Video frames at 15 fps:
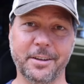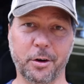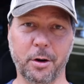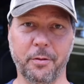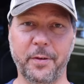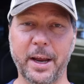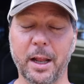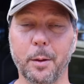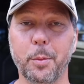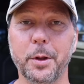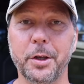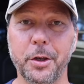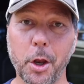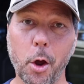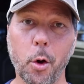that are available
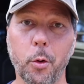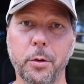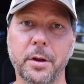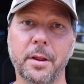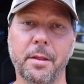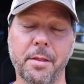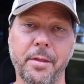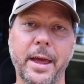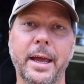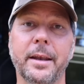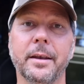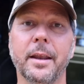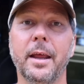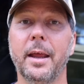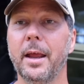and known
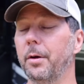then.